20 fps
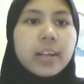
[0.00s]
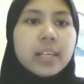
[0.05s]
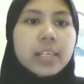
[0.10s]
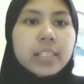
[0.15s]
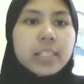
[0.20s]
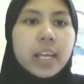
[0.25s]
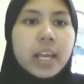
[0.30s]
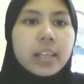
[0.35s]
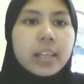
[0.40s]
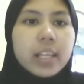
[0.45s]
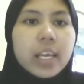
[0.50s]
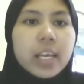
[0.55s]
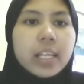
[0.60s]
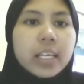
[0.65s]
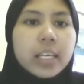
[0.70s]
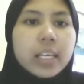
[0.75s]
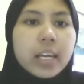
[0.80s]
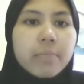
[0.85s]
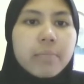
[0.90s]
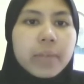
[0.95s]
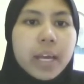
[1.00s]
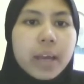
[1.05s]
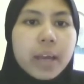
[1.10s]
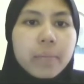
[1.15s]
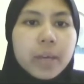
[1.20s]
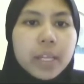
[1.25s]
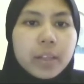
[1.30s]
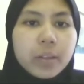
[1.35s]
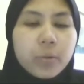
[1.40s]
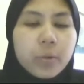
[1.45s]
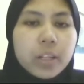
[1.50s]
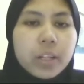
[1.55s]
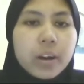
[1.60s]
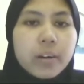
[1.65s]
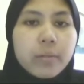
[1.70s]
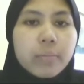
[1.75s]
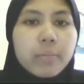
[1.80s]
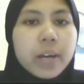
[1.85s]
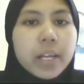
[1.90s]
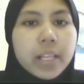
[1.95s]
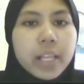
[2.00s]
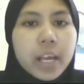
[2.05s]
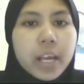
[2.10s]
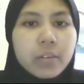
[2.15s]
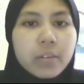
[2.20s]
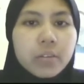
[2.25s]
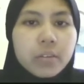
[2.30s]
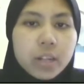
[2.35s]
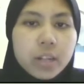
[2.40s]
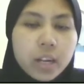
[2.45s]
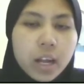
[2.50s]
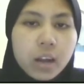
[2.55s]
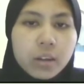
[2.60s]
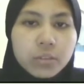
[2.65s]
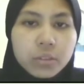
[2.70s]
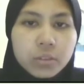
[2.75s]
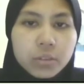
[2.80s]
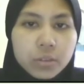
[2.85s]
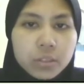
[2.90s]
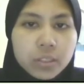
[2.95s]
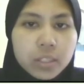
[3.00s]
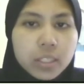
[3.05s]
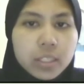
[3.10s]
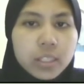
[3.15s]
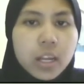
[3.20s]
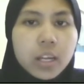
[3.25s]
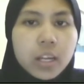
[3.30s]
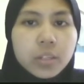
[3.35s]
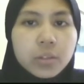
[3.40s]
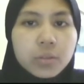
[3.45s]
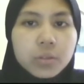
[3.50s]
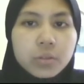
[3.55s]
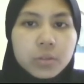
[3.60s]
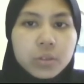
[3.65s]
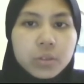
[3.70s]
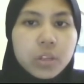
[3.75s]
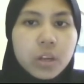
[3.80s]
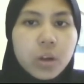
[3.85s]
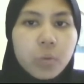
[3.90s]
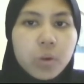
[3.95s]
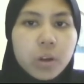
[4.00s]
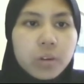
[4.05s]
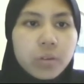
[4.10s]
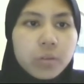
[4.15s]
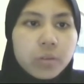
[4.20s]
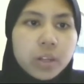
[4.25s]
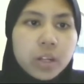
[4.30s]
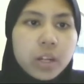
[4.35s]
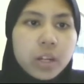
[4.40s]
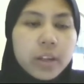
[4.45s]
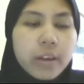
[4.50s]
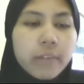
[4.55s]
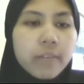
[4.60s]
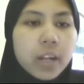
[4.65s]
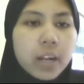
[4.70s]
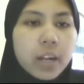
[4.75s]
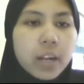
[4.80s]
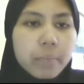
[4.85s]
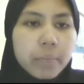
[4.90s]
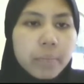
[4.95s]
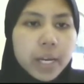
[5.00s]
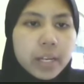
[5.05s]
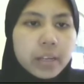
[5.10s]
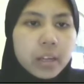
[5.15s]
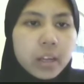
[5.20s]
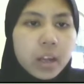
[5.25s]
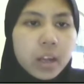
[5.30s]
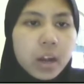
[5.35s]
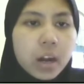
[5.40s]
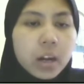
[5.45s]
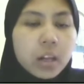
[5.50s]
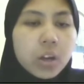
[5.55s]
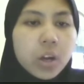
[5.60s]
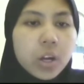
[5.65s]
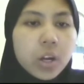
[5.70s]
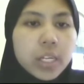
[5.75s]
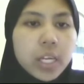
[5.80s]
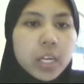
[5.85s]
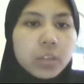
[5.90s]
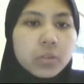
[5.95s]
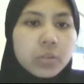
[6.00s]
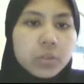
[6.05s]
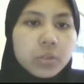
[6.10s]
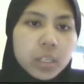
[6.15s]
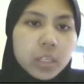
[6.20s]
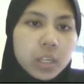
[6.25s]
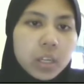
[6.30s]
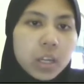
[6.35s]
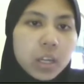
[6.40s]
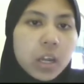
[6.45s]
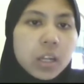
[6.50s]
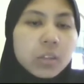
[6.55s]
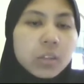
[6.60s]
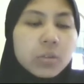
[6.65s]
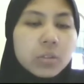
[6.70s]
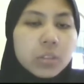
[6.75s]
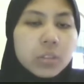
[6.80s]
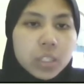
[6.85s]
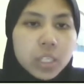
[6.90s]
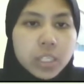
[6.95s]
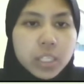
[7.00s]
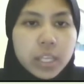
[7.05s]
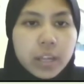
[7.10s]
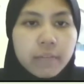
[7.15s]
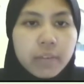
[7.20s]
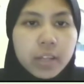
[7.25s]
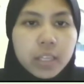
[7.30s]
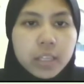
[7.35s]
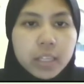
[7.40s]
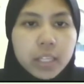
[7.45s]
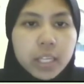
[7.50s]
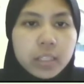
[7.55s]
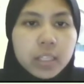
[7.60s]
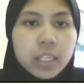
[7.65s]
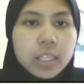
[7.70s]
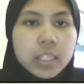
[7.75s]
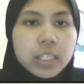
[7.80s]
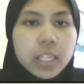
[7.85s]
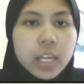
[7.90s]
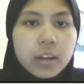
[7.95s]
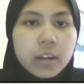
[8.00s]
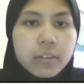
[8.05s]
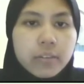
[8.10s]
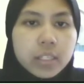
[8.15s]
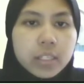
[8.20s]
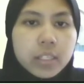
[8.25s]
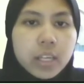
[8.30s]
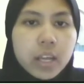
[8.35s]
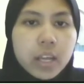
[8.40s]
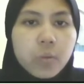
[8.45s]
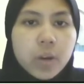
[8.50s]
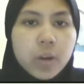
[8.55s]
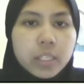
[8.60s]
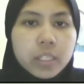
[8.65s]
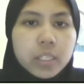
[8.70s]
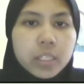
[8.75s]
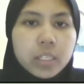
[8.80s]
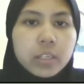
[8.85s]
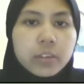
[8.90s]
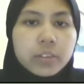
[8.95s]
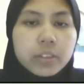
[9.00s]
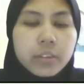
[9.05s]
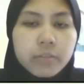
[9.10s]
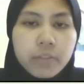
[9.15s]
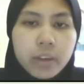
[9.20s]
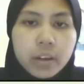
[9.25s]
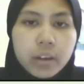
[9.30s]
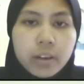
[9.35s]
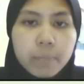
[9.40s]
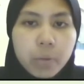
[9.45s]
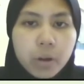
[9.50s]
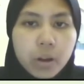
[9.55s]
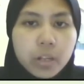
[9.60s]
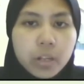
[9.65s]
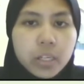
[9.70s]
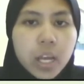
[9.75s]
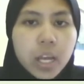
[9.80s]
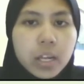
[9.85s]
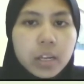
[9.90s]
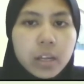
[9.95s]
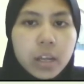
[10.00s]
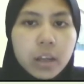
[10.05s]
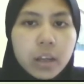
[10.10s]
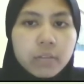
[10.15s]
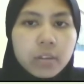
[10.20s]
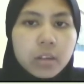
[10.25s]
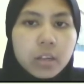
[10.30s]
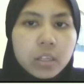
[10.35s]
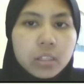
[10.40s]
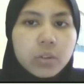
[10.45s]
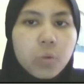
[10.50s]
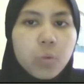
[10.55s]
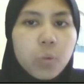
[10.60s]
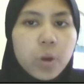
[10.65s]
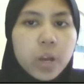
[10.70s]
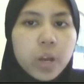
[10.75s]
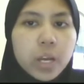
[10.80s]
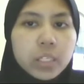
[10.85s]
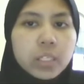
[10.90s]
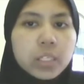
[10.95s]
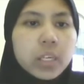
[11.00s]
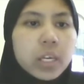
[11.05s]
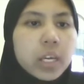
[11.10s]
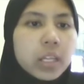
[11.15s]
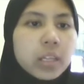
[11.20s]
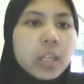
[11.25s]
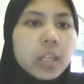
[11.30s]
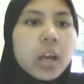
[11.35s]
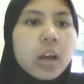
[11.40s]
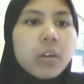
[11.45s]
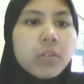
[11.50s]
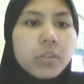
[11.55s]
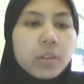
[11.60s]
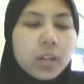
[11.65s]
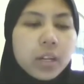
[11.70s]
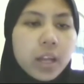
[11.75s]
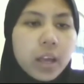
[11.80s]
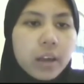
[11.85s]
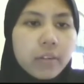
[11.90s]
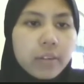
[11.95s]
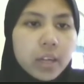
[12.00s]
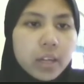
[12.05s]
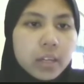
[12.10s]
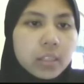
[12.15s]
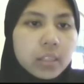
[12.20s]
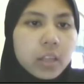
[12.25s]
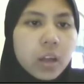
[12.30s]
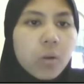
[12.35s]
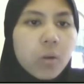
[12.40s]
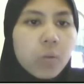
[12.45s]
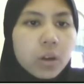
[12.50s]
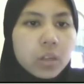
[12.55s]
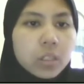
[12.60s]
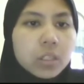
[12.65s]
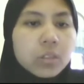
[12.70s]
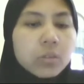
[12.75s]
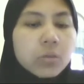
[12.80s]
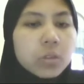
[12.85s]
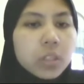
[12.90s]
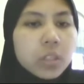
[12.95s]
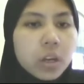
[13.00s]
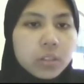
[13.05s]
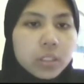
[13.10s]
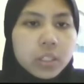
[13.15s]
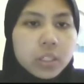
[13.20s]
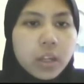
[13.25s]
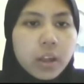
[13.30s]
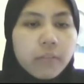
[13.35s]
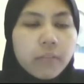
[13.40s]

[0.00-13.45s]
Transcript: is an income gap between urban and rural households due to slower rural development. According to the 2017 Salaries and Wages Survey report, the average wage in rural areas was 2,040